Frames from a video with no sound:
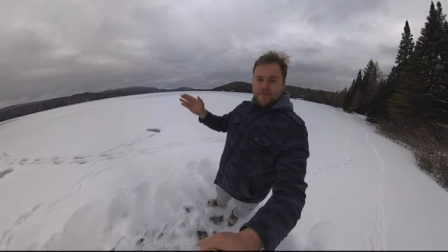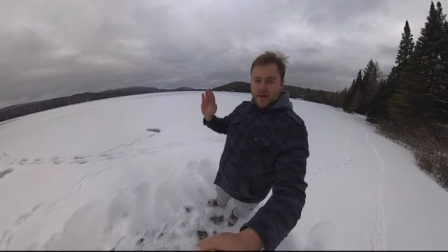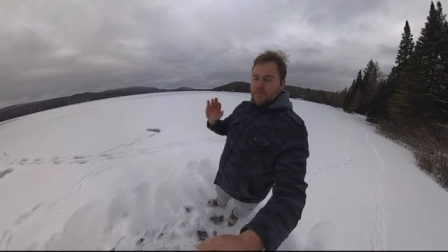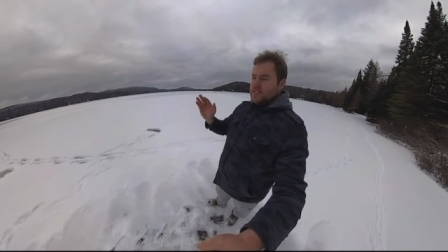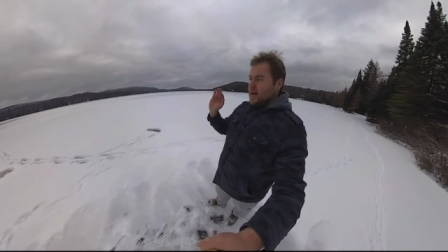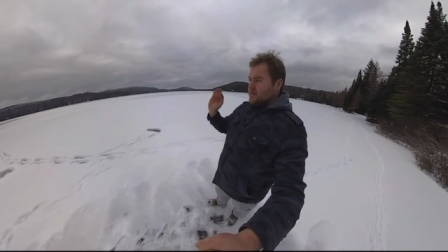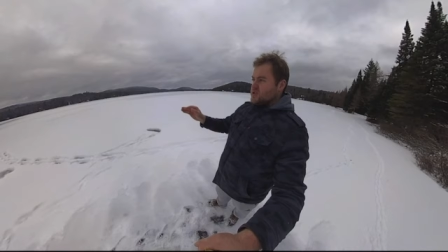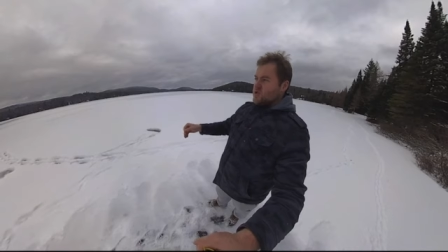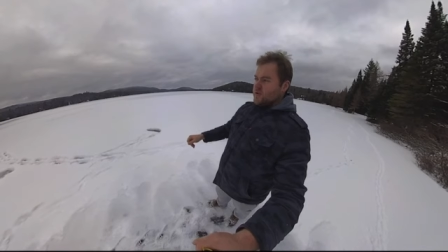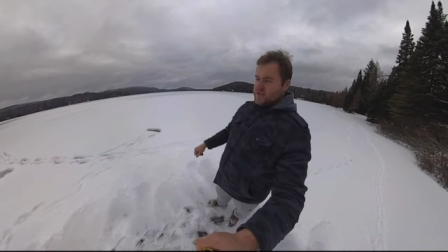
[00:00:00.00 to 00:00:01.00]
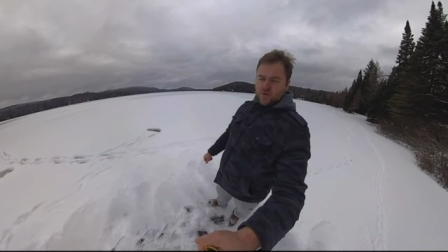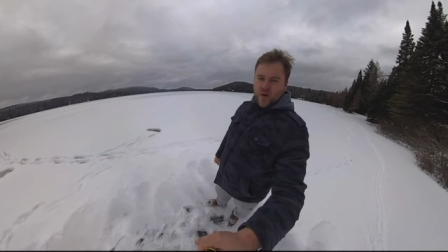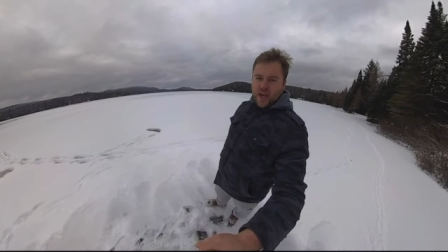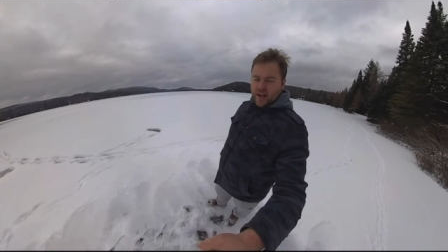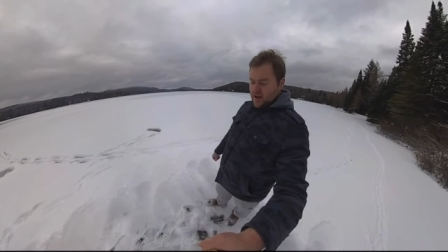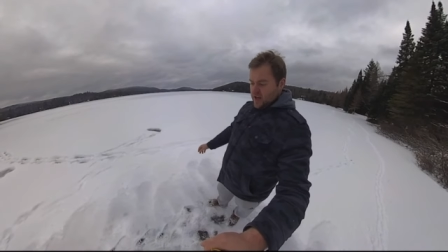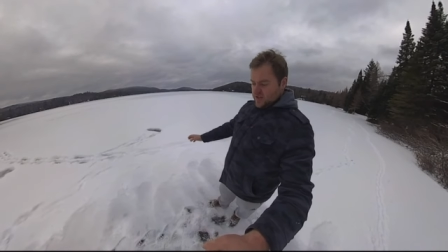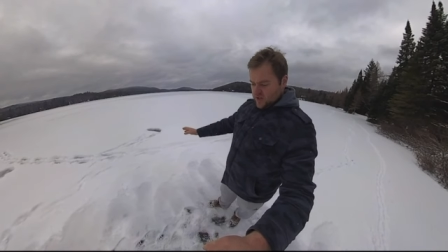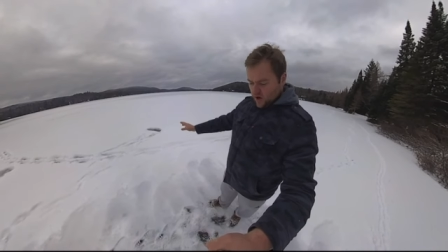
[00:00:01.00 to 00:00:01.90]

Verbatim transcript: times up and down the shore this weekend.